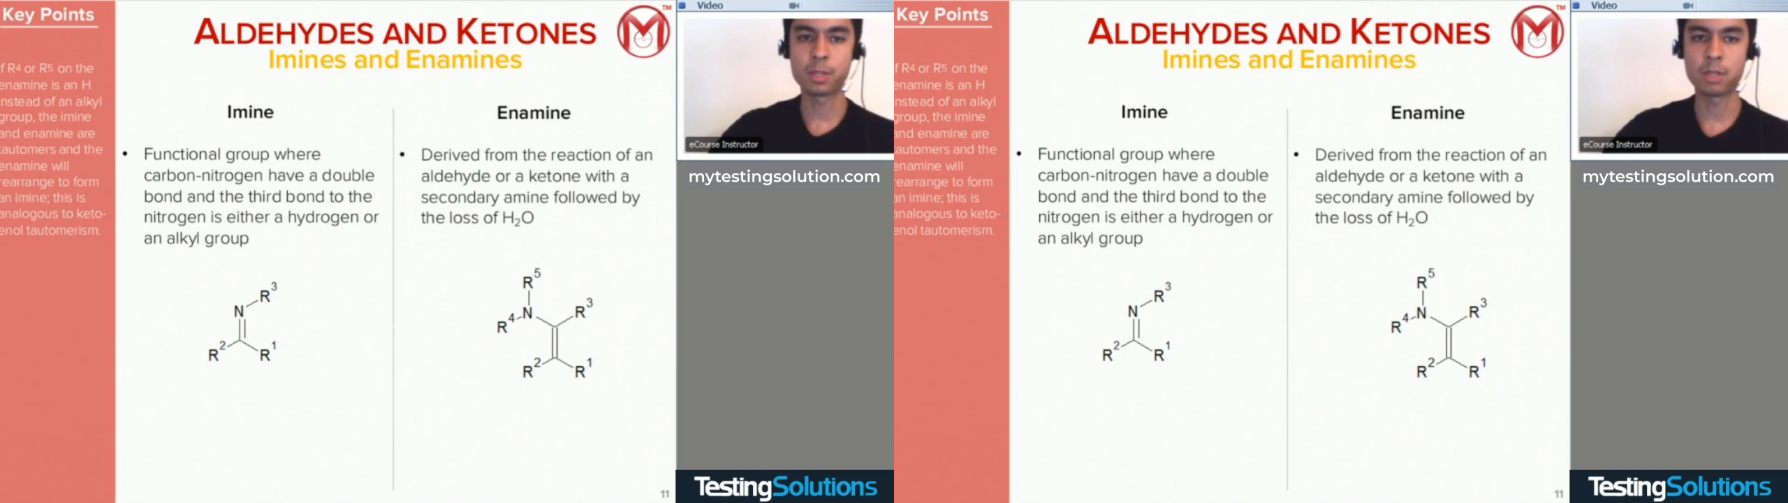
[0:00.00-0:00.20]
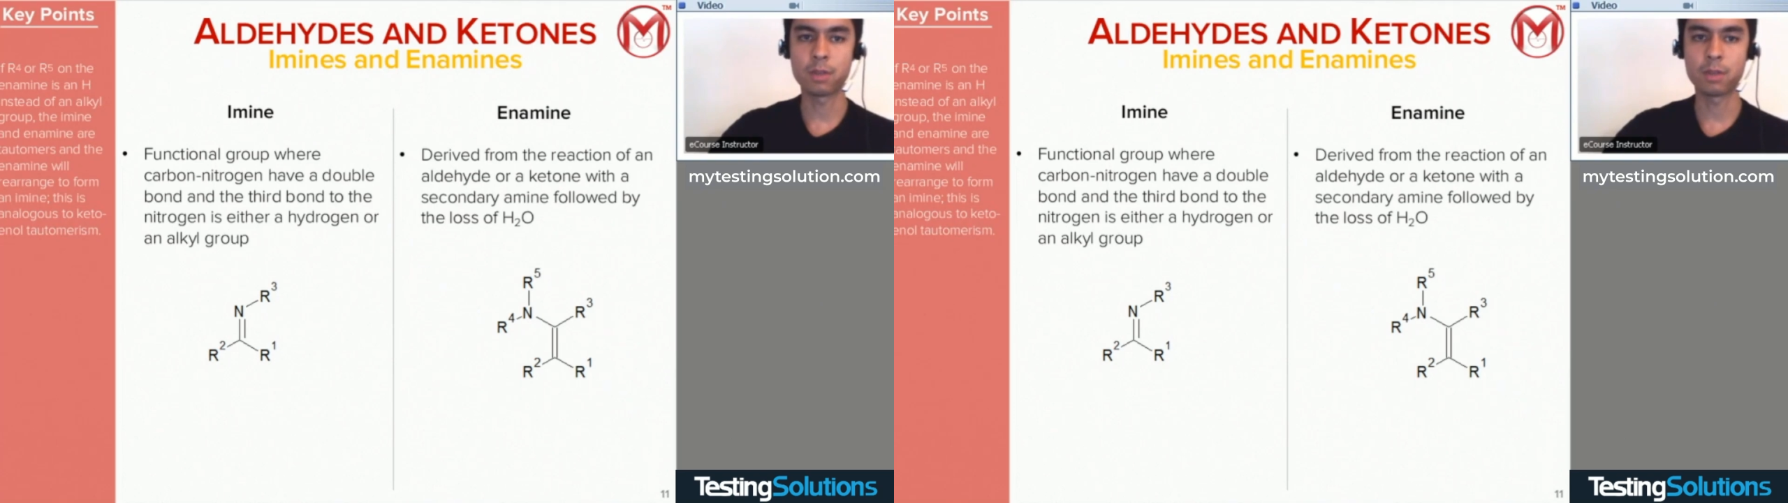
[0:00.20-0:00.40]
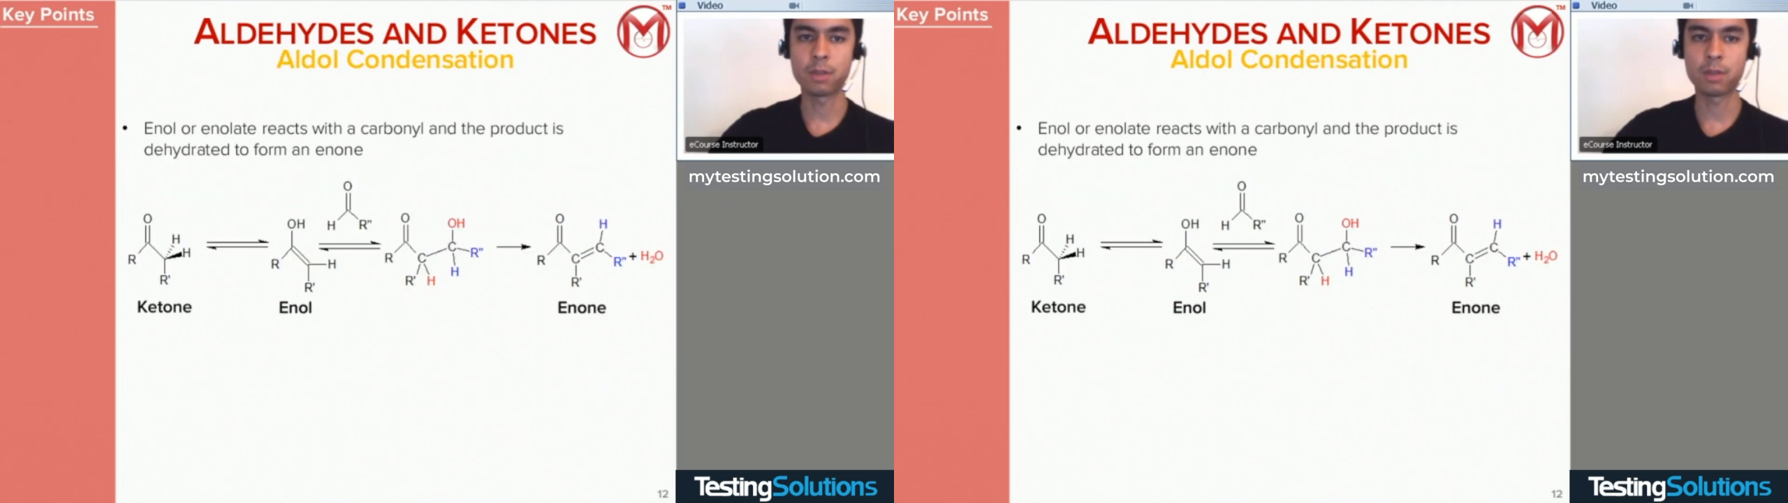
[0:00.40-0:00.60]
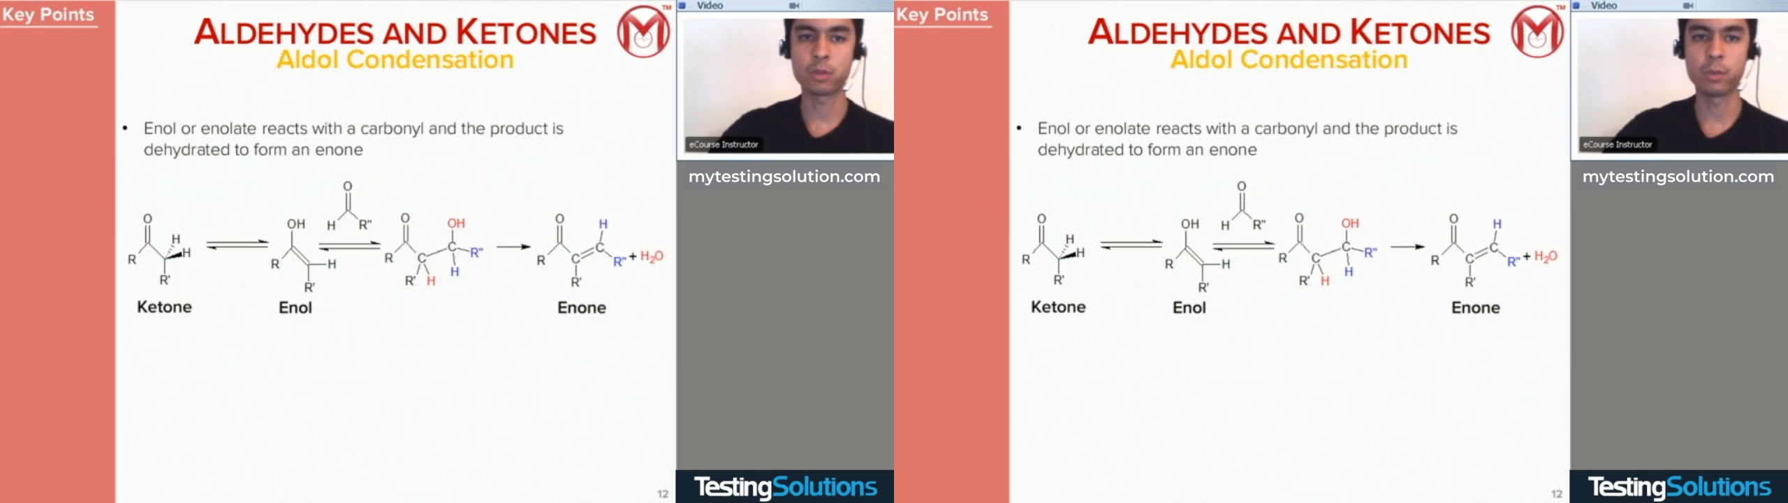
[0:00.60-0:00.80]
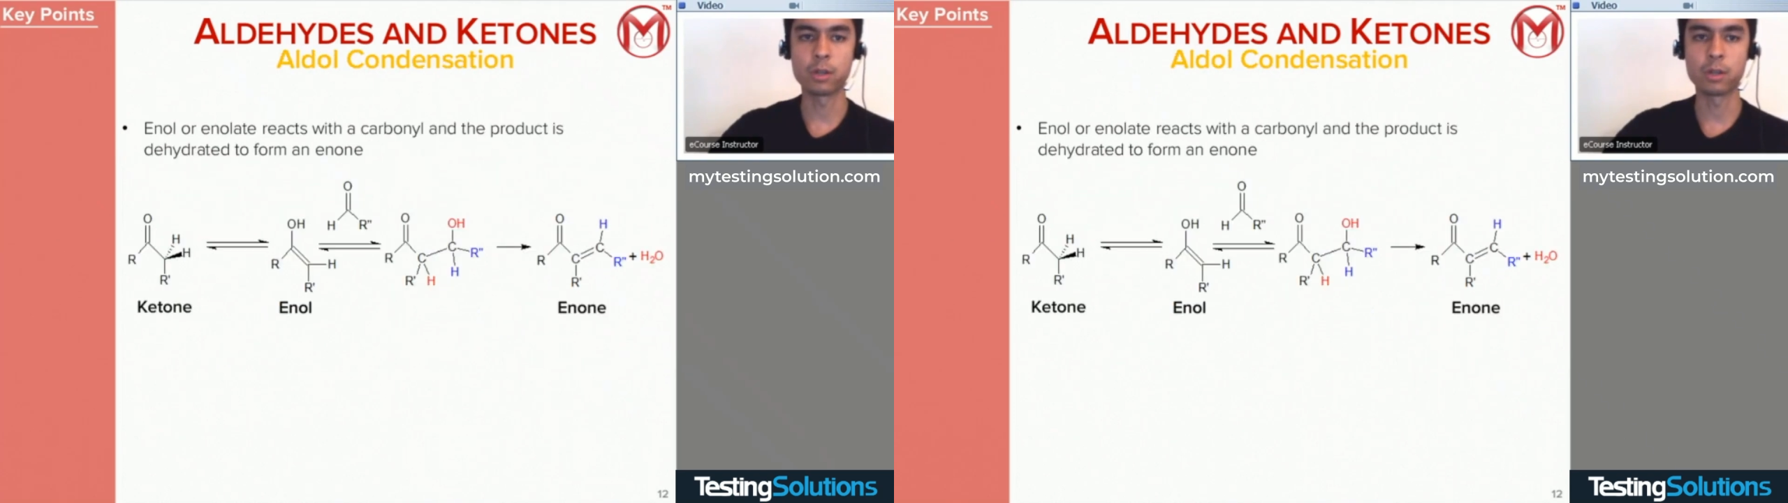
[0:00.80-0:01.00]
chemistry we need to
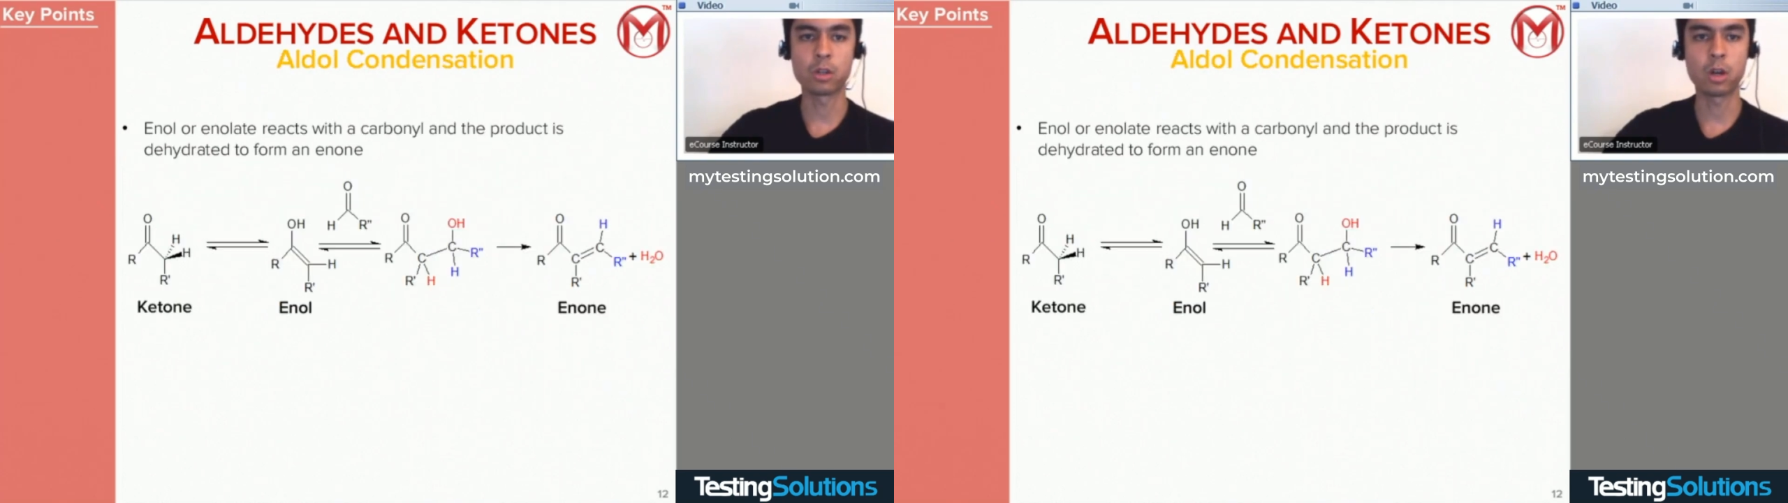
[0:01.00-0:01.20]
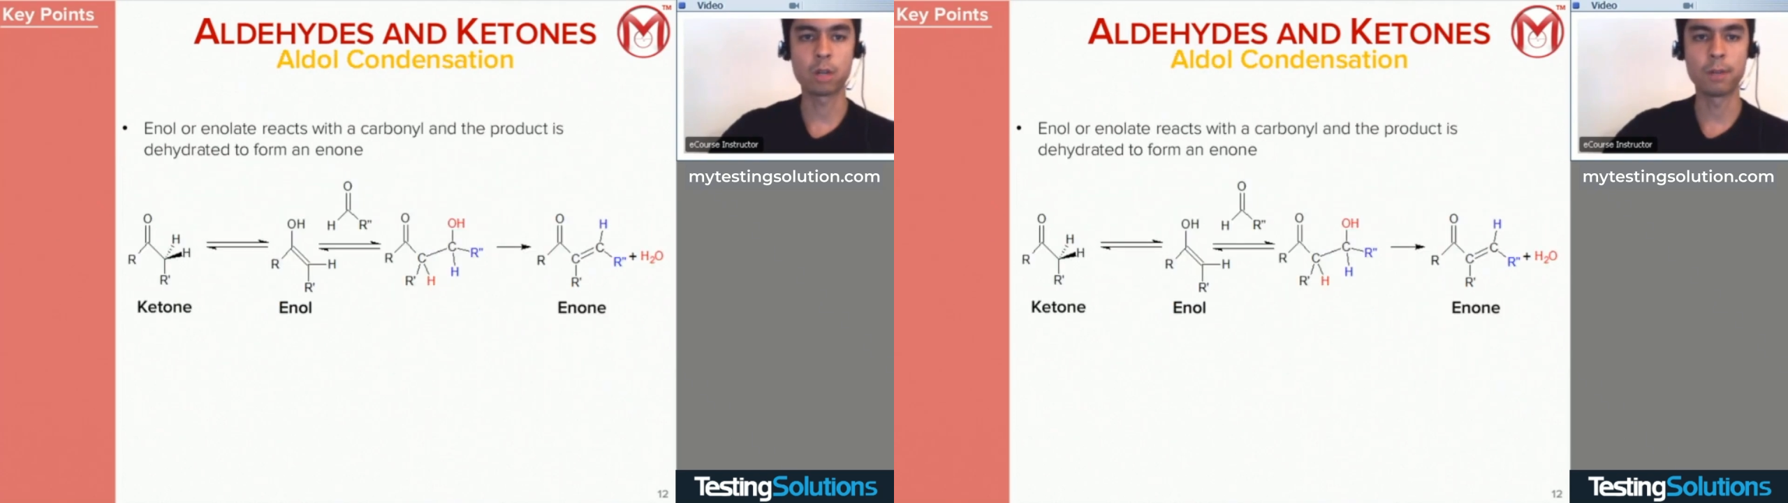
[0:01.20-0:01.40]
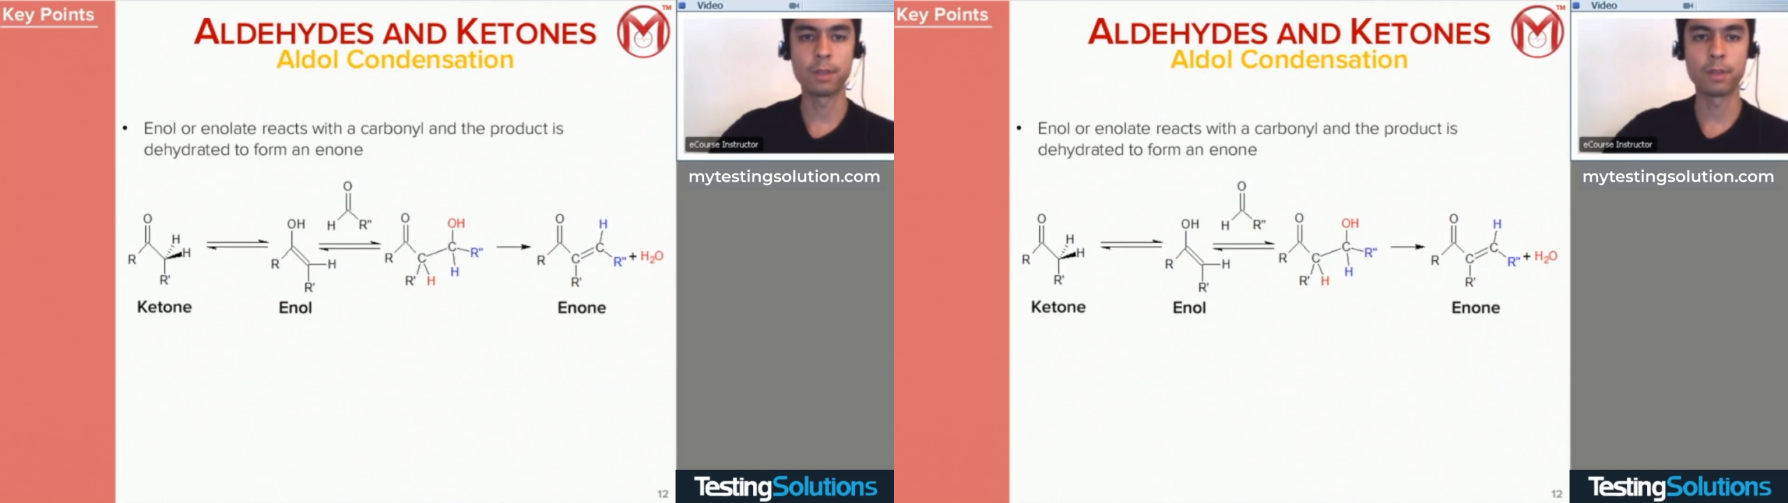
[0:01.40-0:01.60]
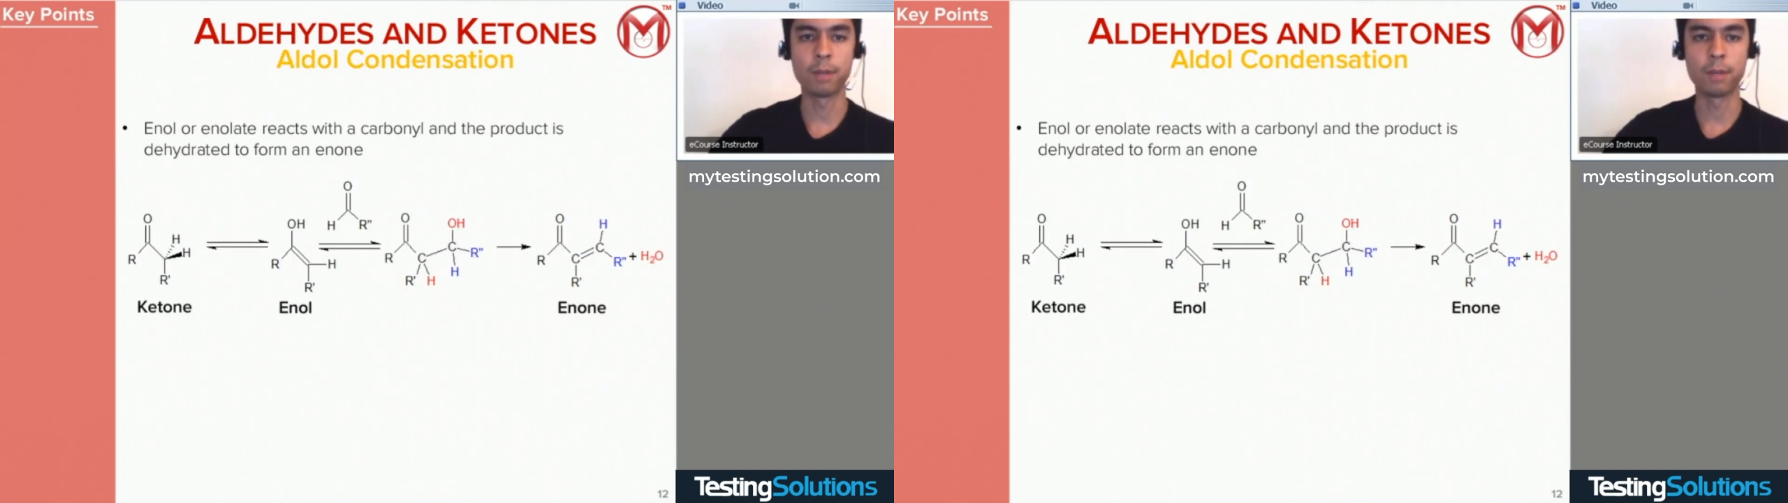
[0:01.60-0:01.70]
talk about them.